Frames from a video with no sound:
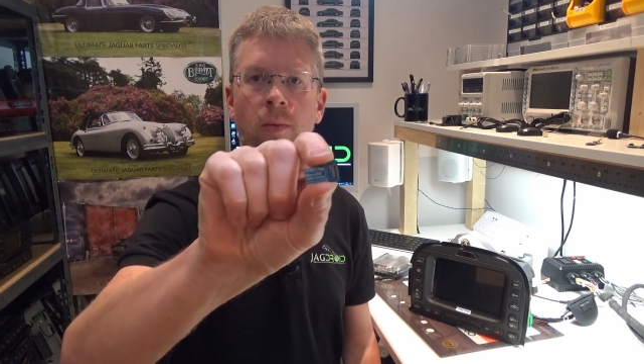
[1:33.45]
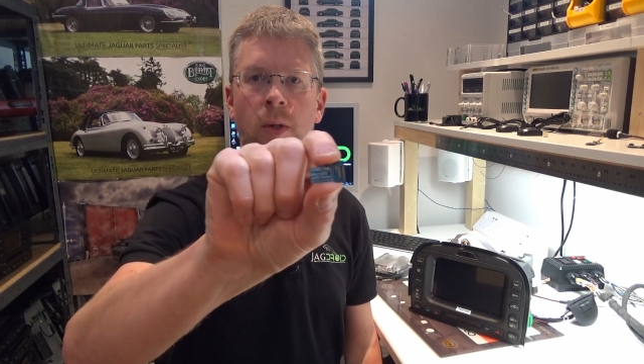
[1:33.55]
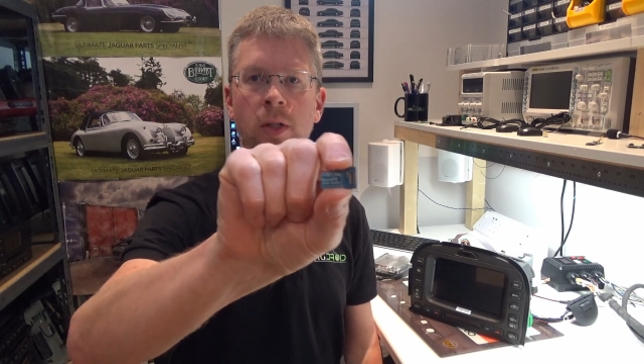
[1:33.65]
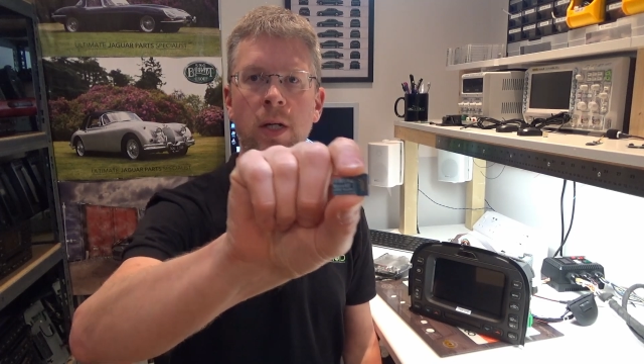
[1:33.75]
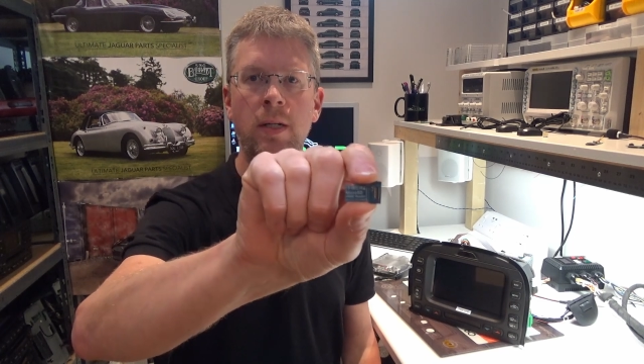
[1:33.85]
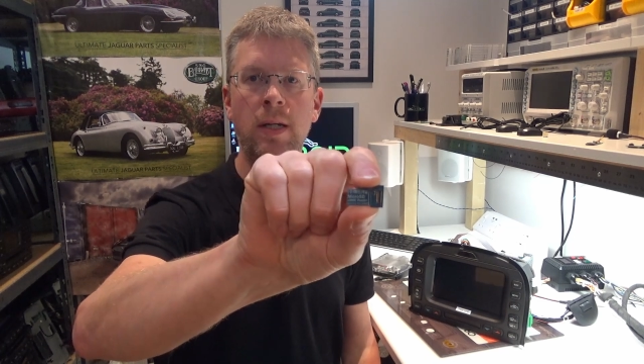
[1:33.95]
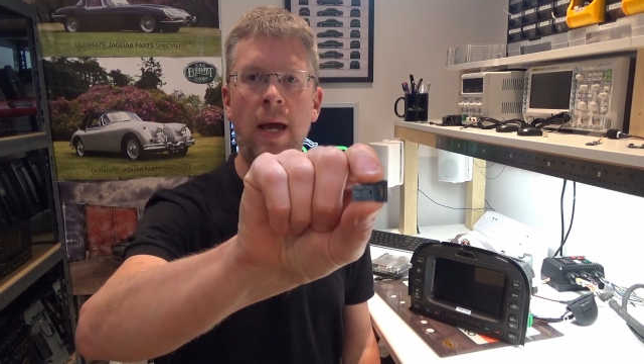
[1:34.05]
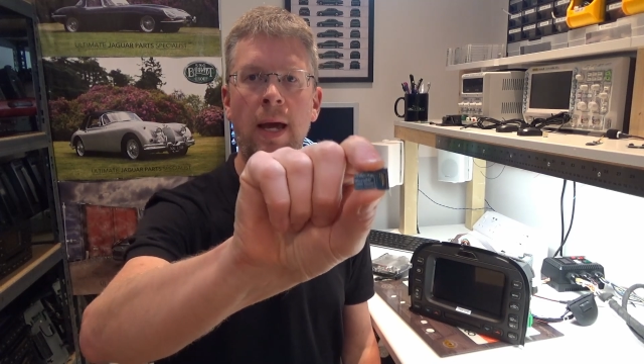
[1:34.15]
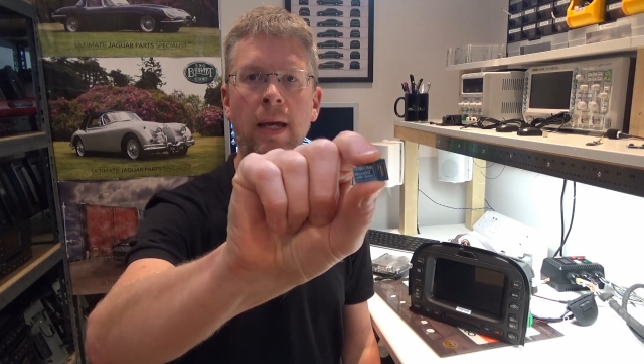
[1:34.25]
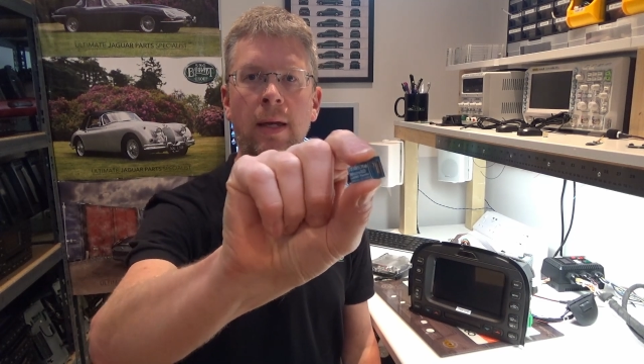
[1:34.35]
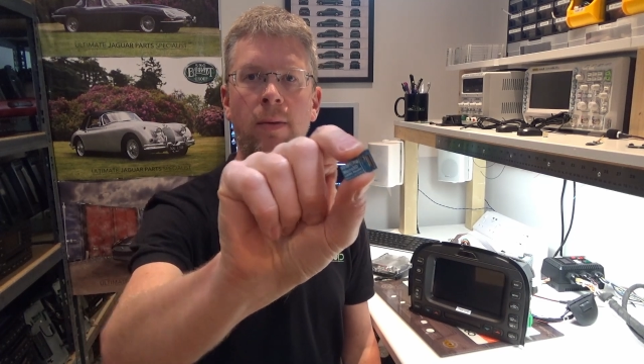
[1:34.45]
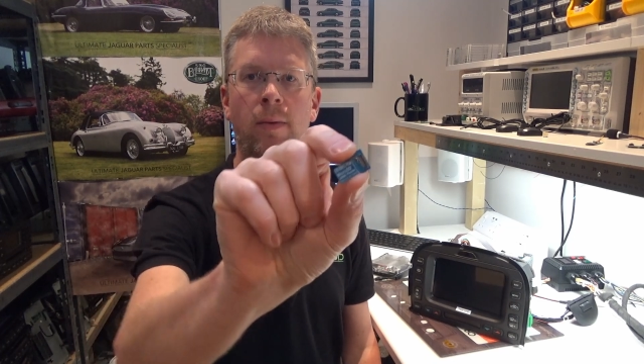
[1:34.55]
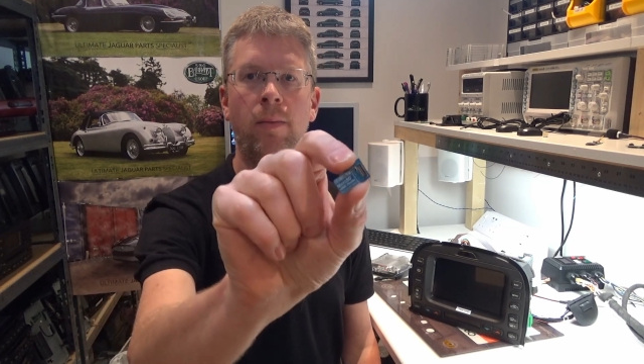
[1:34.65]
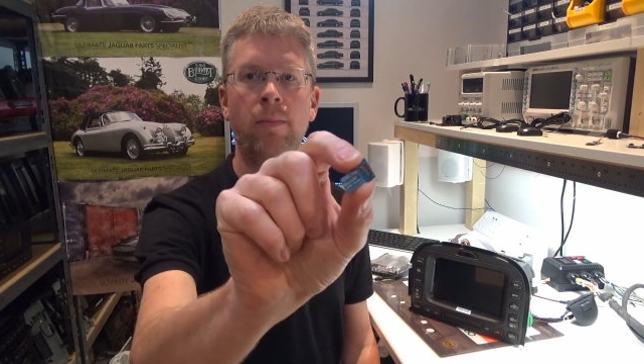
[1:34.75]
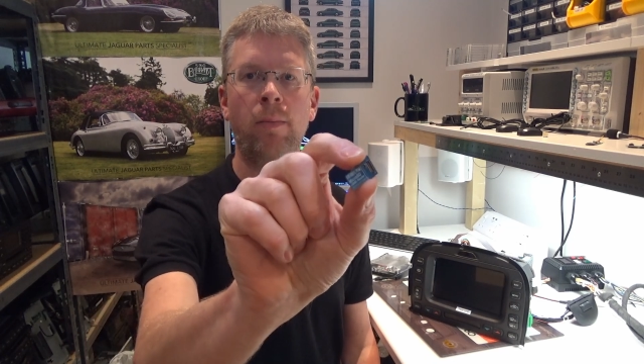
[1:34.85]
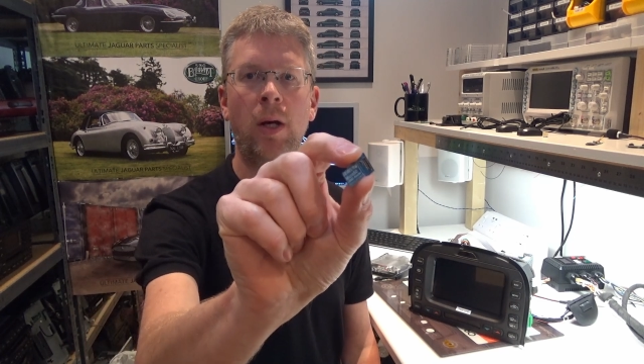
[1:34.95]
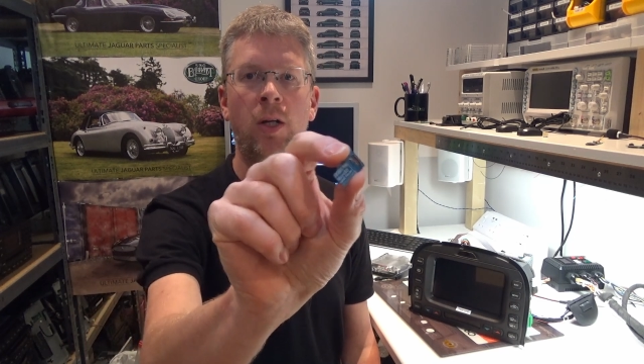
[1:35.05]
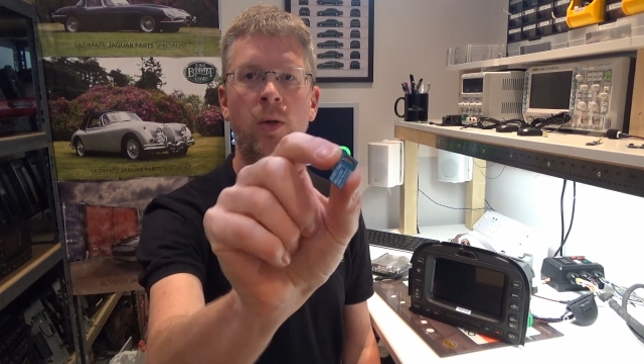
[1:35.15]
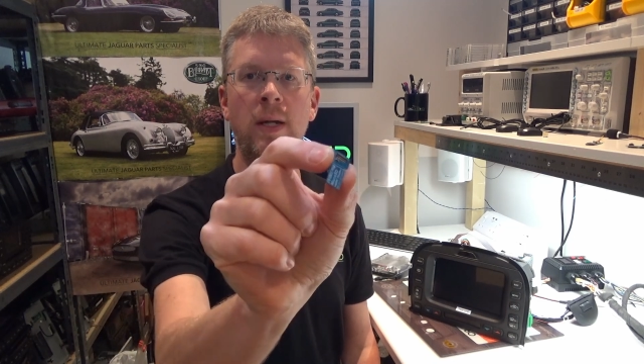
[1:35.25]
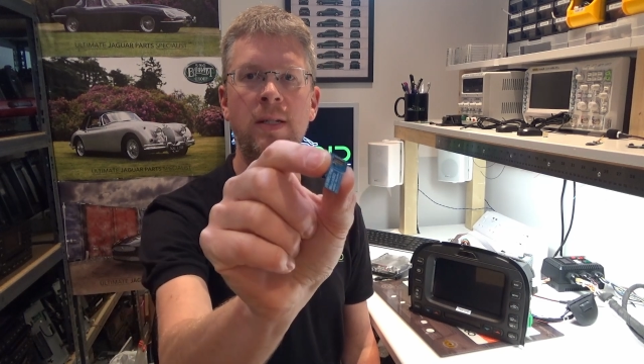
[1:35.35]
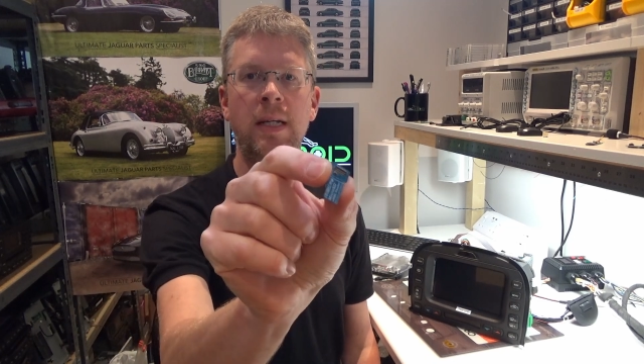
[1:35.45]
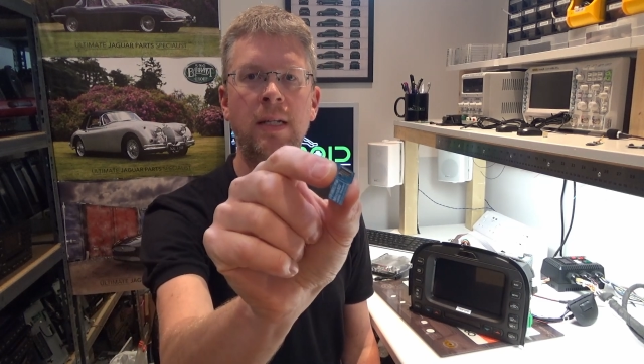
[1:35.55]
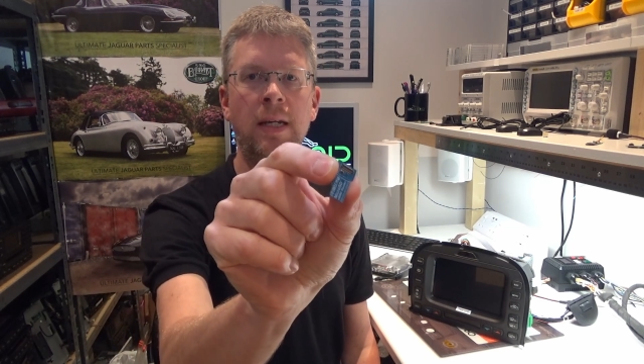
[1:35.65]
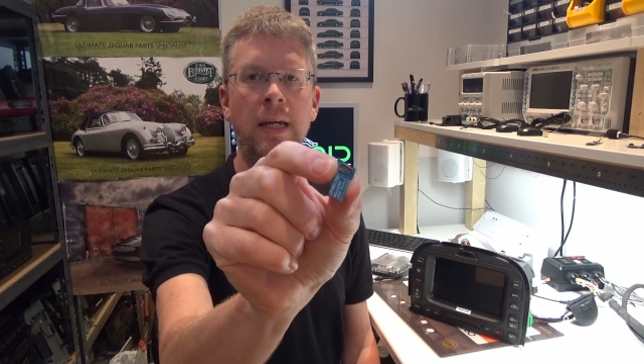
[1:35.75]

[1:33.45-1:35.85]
which is a micro SD to